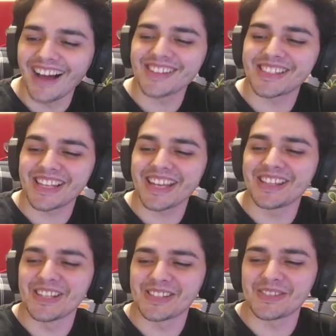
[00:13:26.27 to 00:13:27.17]
say
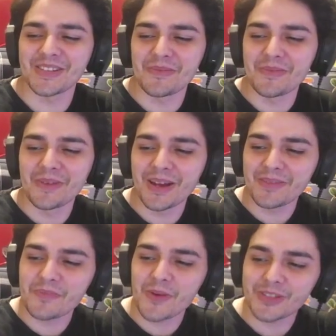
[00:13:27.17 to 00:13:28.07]
this with the
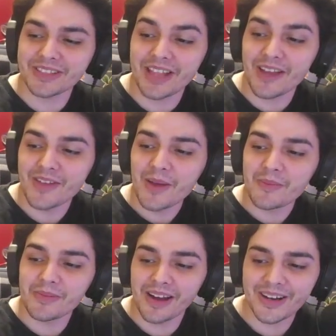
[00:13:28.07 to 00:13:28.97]
utmost love,
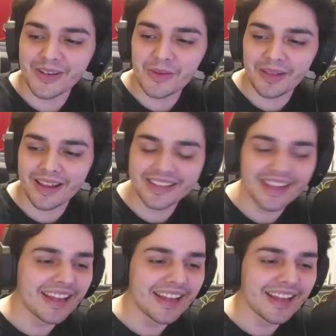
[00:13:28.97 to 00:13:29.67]
but are you blind?